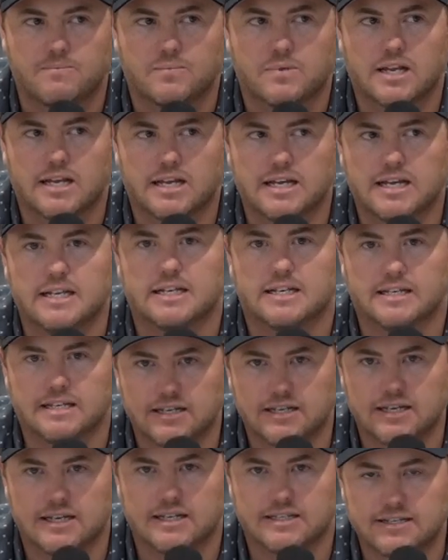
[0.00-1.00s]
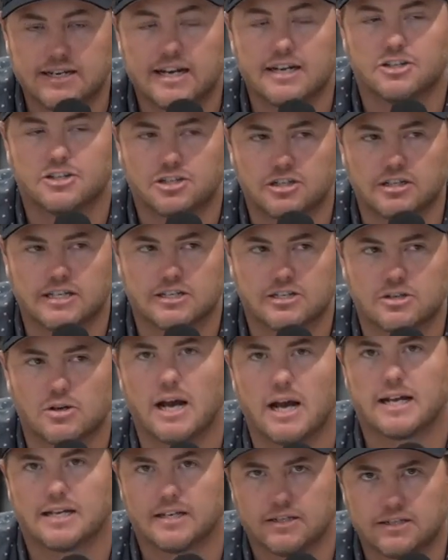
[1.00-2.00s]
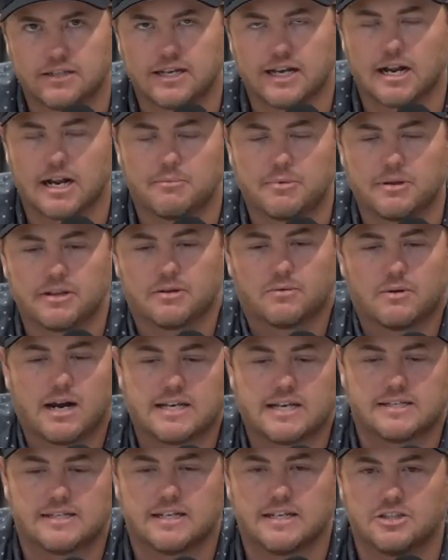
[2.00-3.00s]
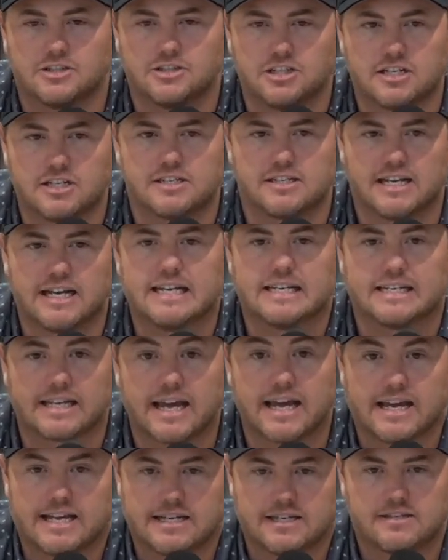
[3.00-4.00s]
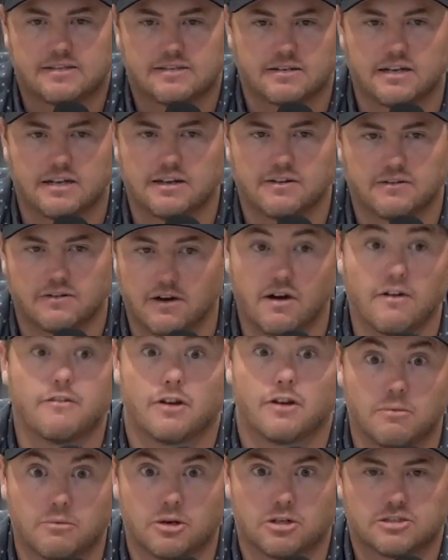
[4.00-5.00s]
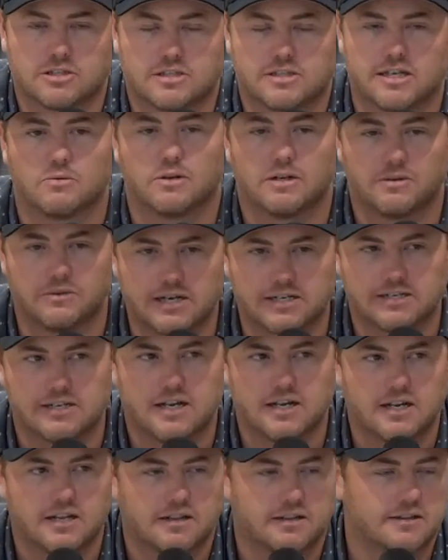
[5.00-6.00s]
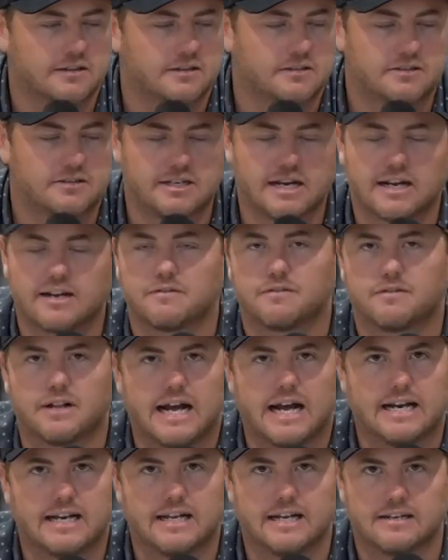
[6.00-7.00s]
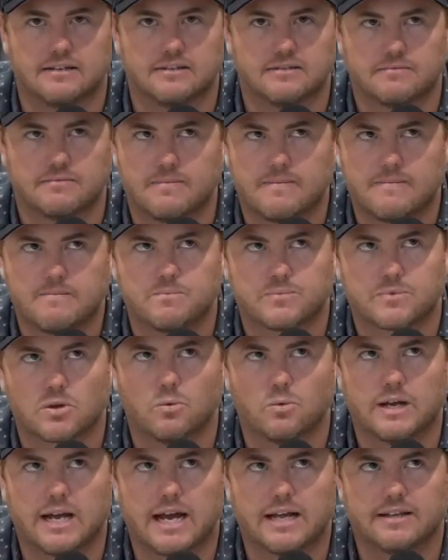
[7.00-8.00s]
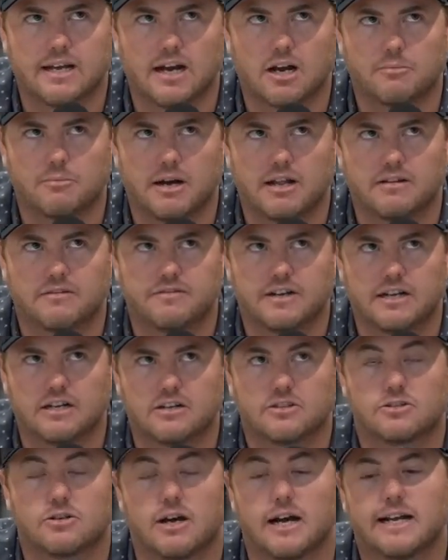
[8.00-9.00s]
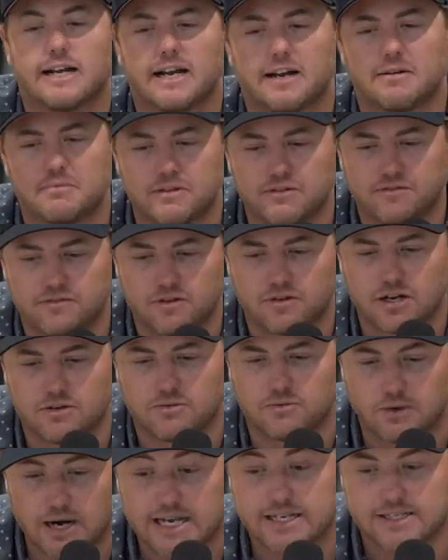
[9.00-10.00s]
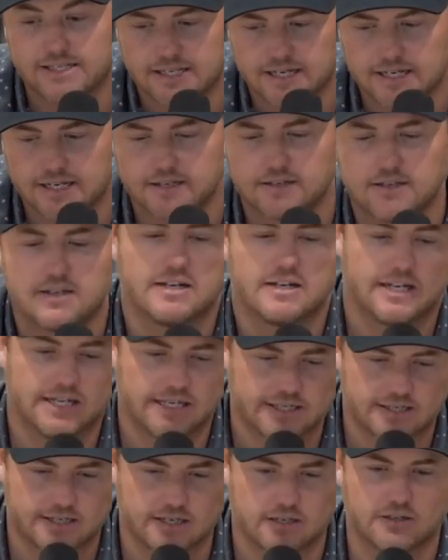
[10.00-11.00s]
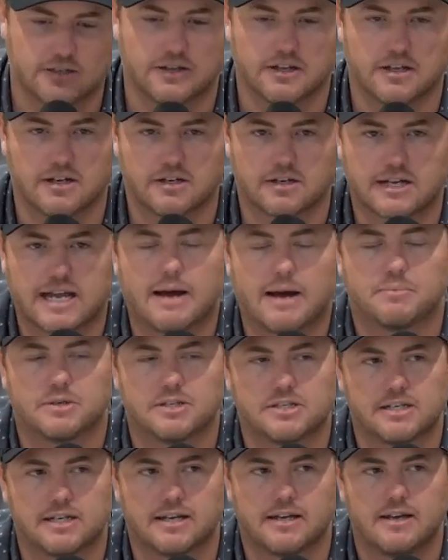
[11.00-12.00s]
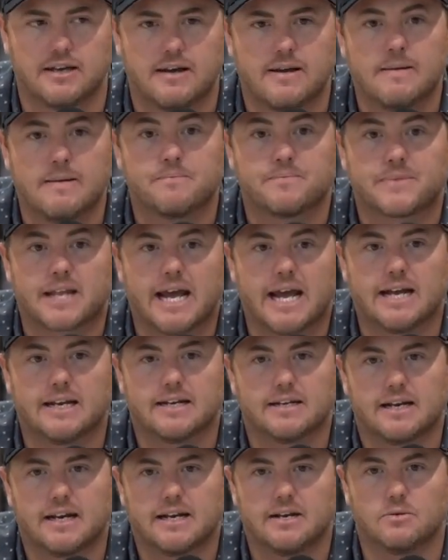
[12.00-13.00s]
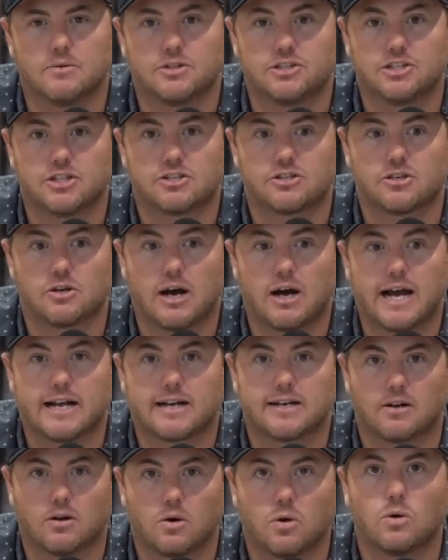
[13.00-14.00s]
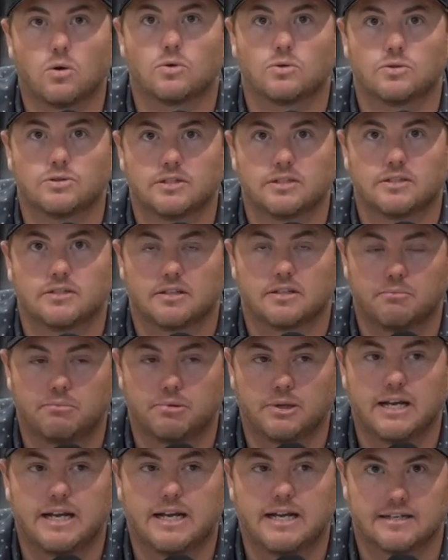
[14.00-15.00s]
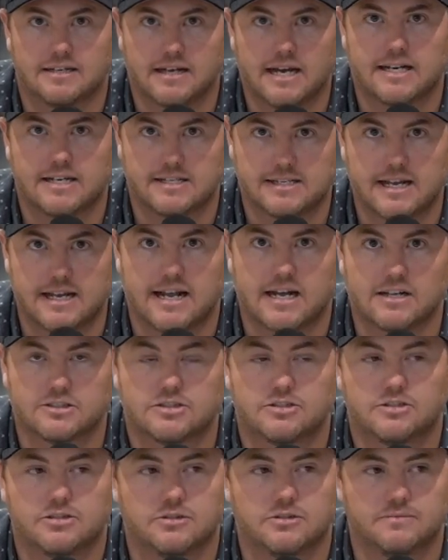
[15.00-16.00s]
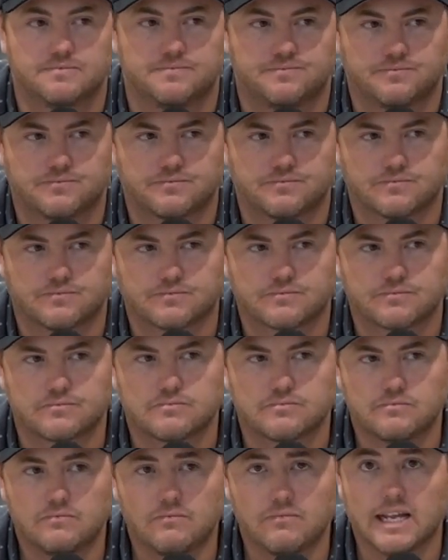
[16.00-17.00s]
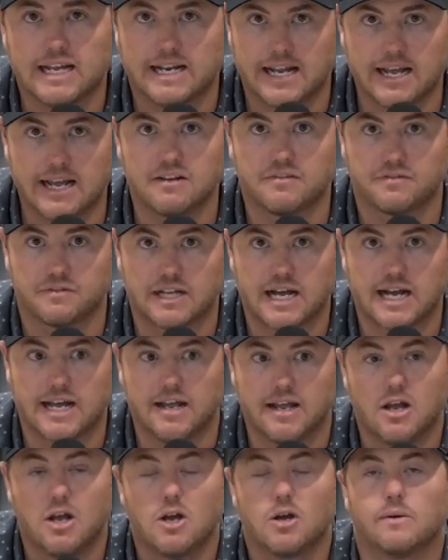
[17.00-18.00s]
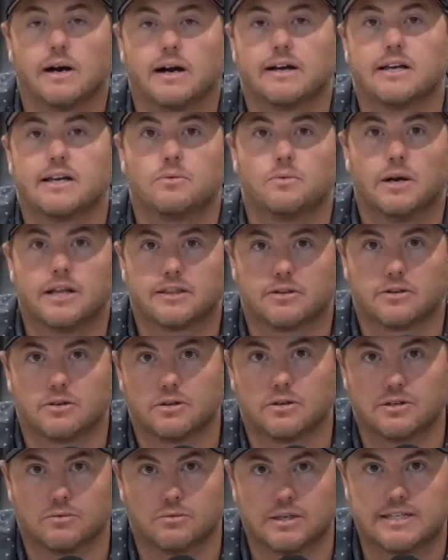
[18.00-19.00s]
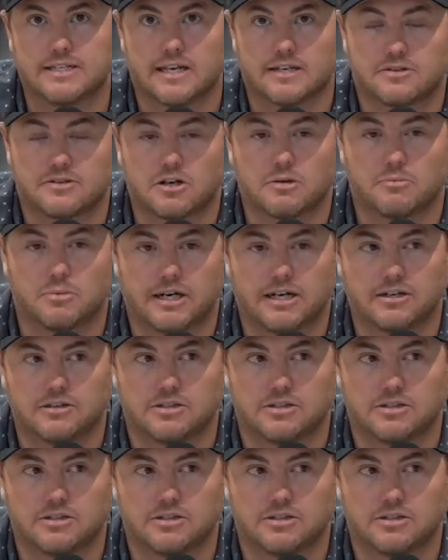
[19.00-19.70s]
intentionally so I could get up in the right seat just in case of an emergency. Anyways, second flight in, we had the autopilot fail. So I get up in the front right seat. He's still in the captain's seat. And it was just so I could hold the plane at a set altitude and hand fly it while he went through and reset circuit breakers,